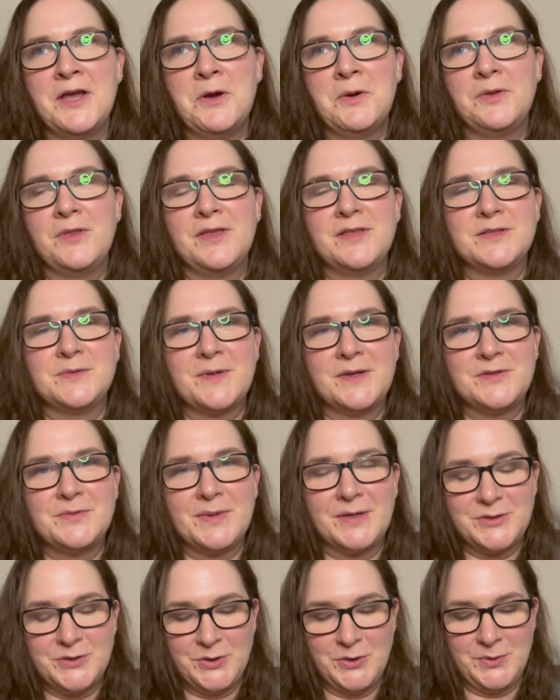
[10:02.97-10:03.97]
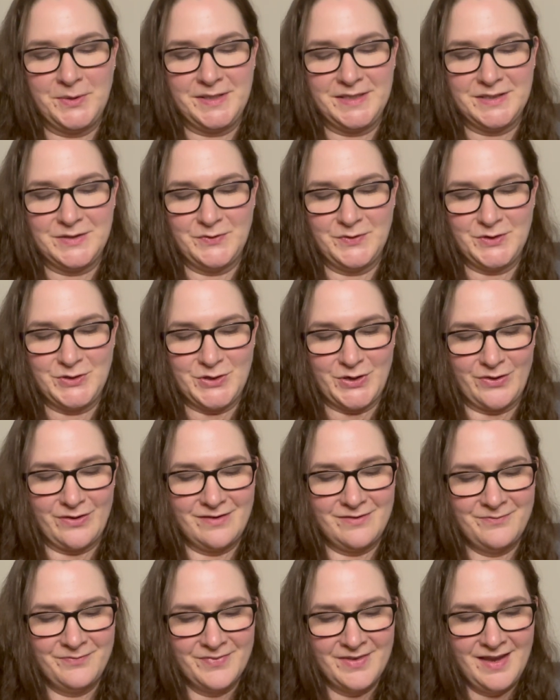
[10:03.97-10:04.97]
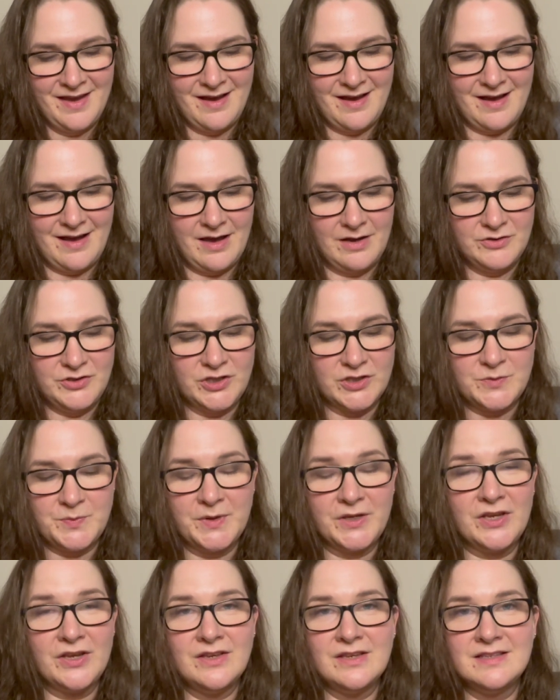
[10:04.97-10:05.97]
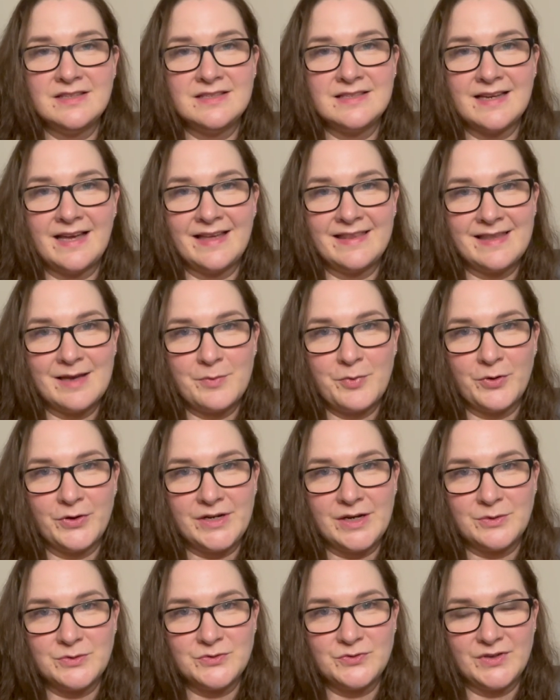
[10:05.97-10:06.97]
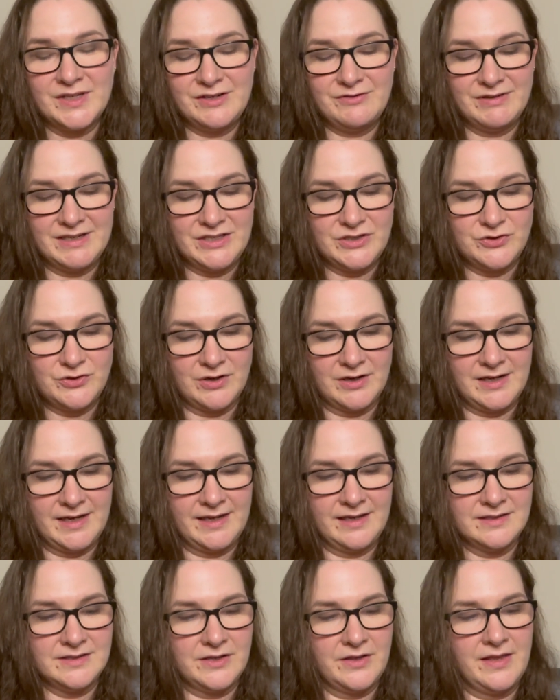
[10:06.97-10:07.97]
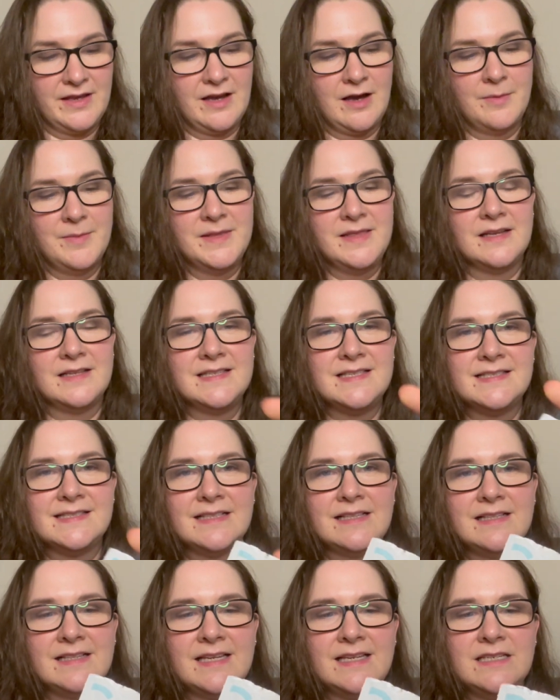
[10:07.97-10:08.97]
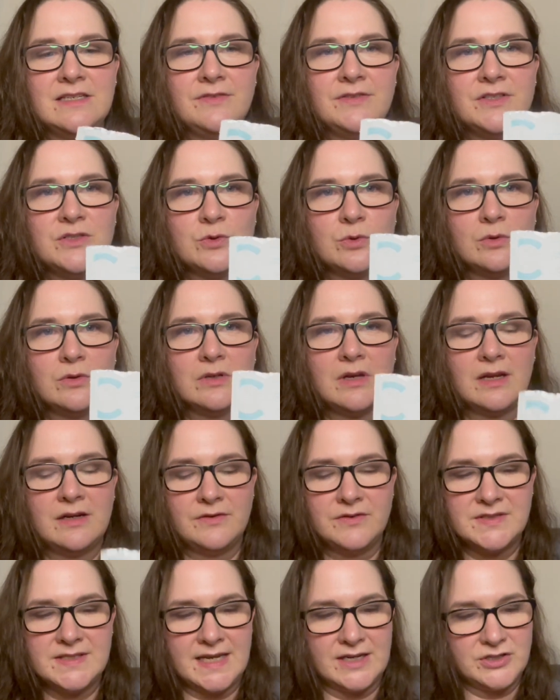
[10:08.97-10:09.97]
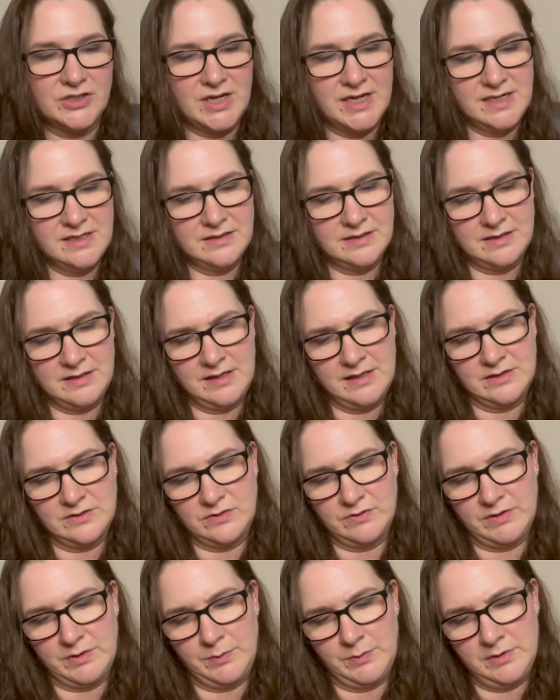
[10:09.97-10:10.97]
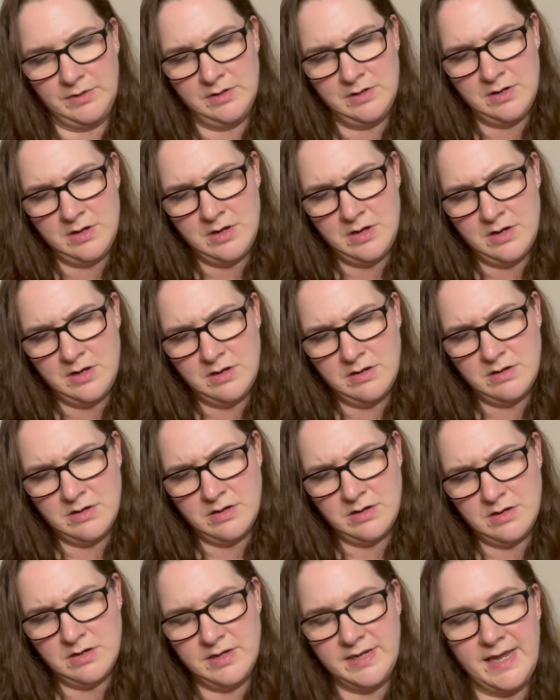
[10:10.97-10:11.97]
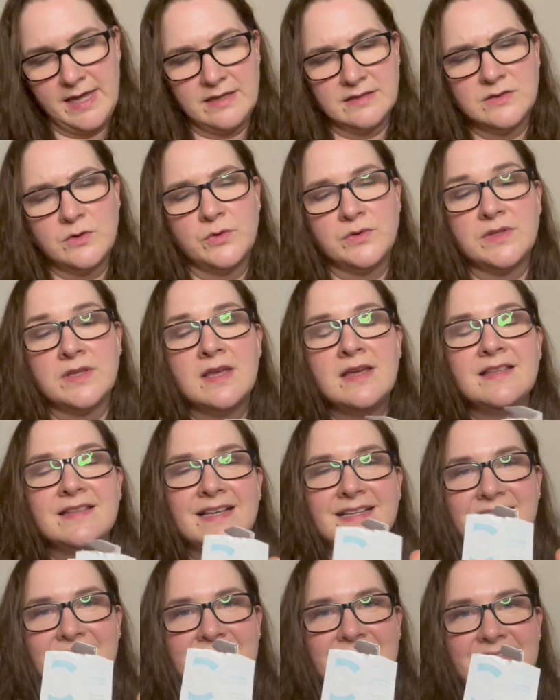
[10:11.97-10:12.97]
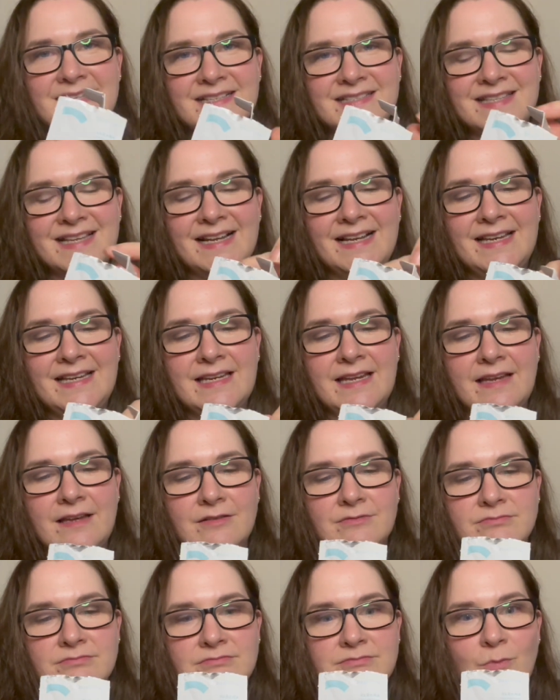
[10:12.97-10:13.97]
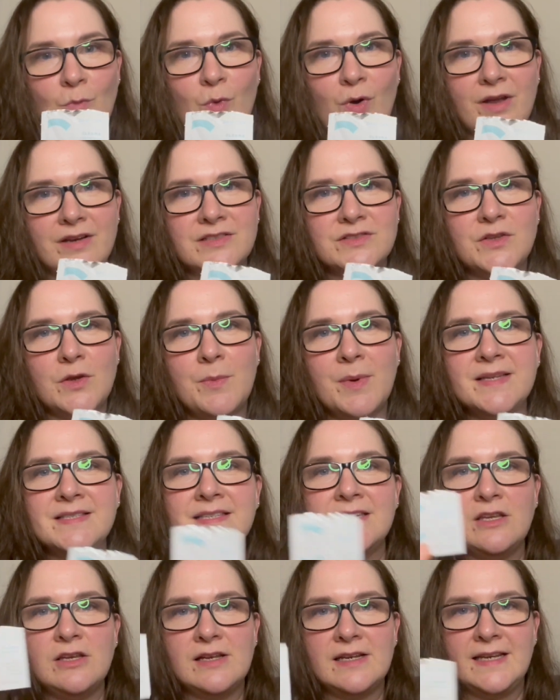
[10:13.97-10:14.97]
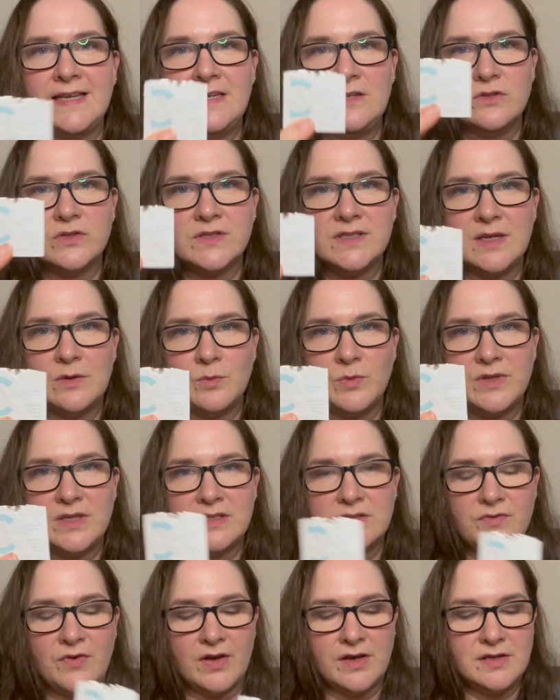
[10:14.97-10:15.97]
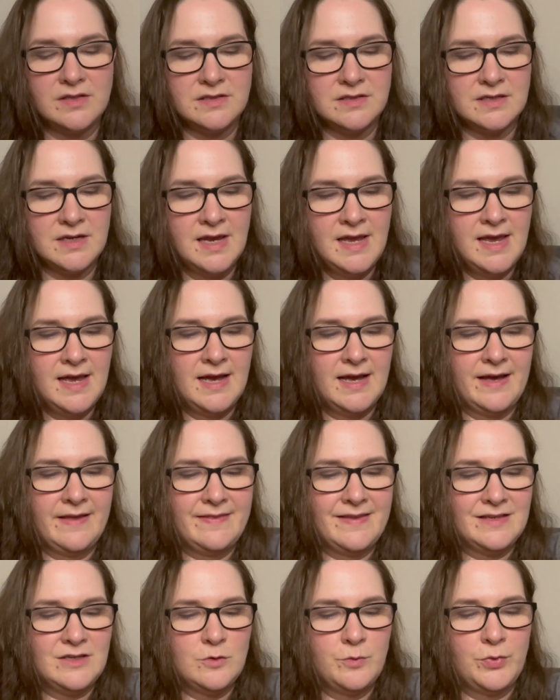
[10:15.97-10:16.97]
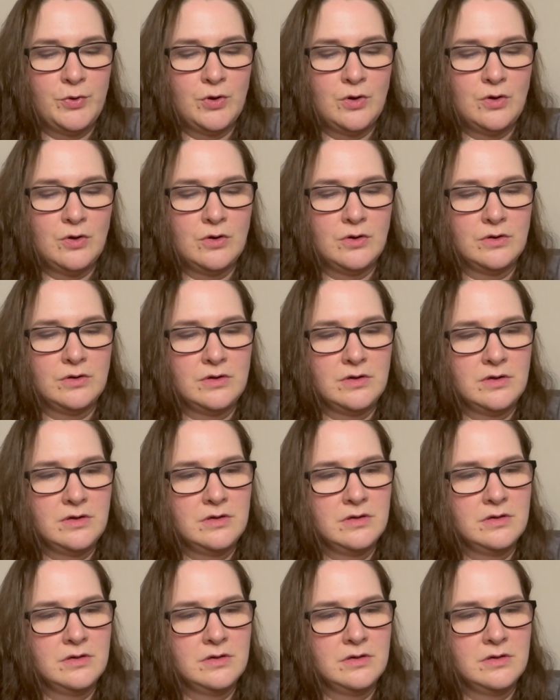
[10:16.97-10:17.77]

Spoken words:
I suppose, about 2 weeks of each other, just because at that point I was really struggling. So they come in like these little individual kind of sachets. I think that's the right one. Yeah, so that's the cleaning one. So you basically clean your skin with this first, and then you put on,